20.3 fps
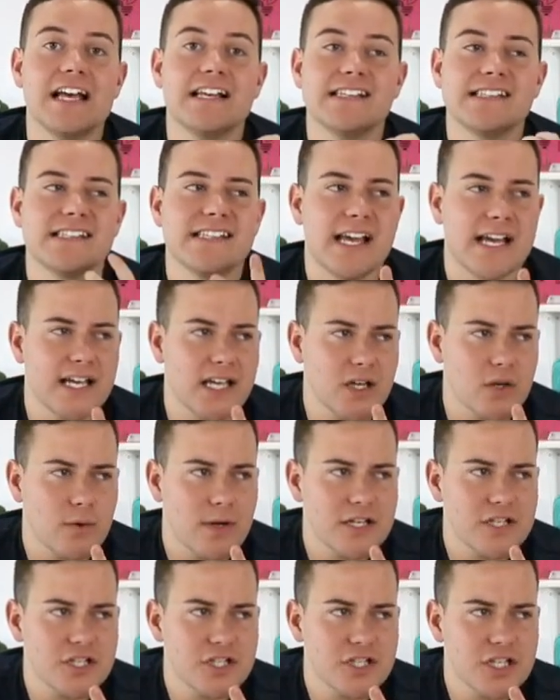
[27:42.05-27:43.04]
Second
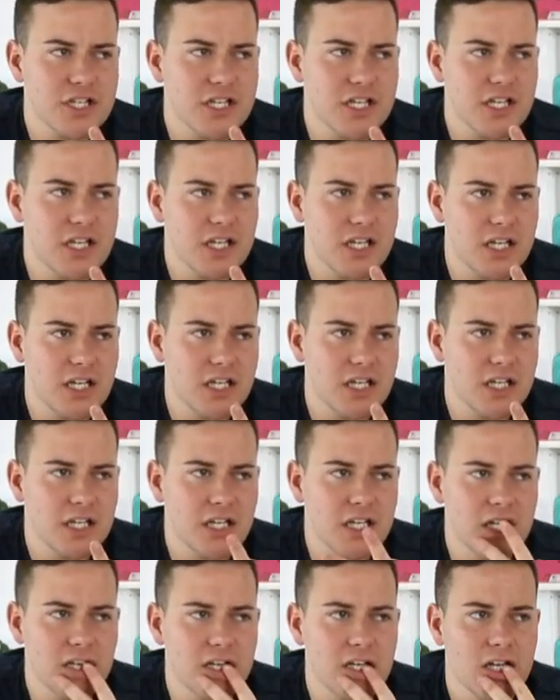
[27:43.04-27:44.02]

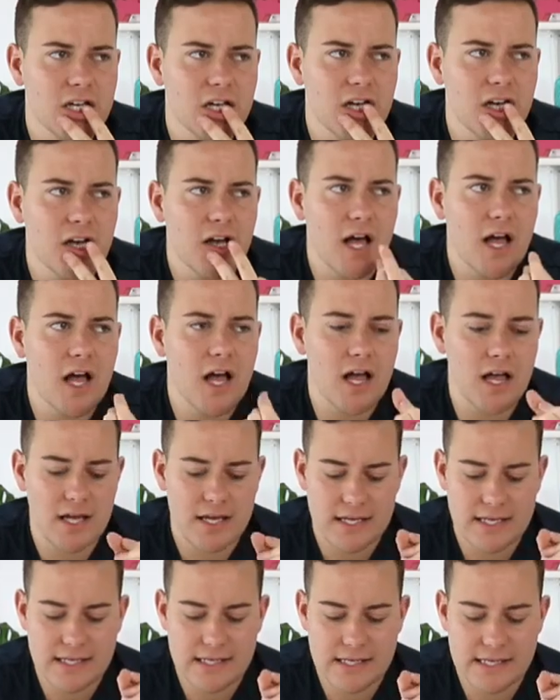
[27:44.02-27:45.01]
question was,
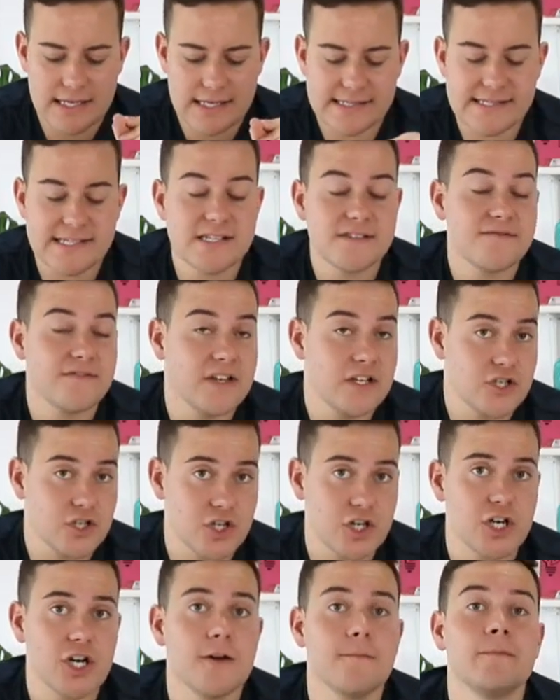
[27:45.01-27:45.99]
uh, is, this is this feature,
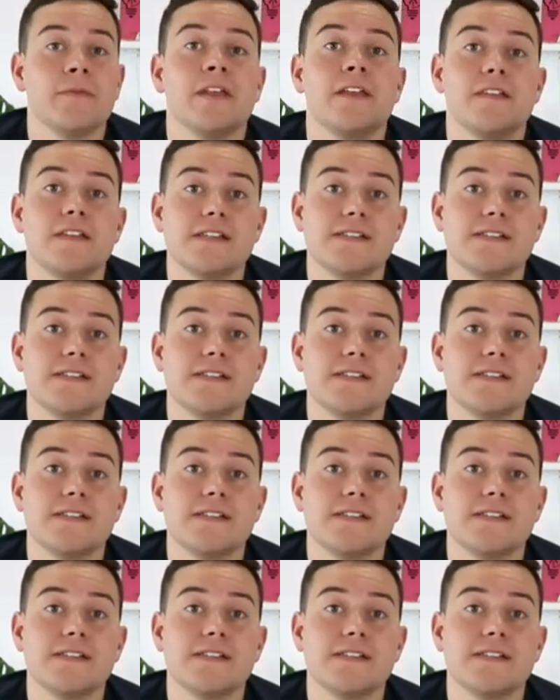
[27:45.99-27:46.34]
feature on iPad only?